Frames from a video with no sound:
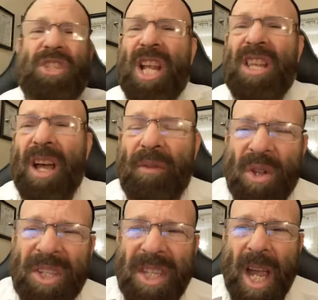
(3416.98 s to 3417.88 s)
love all
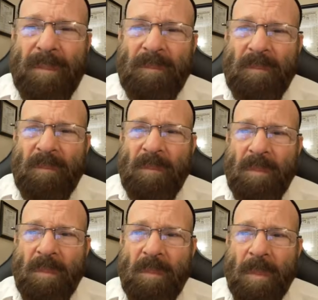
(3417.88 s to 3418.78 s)
the time.
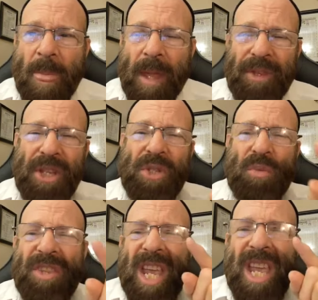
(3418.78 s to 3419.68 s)
This
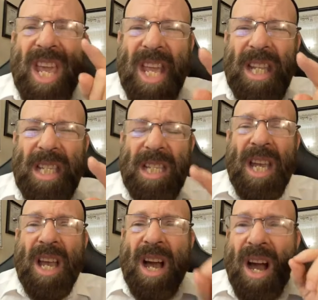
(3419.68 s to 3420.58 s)
word they hate.
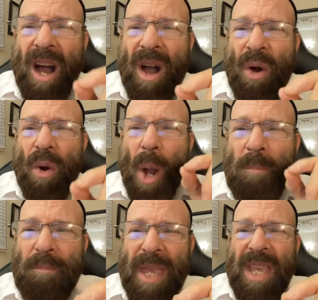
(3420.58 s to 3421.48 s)

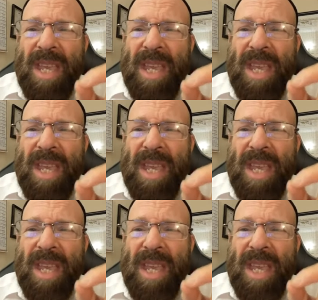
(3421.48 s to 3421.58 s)
O-B-E-Y.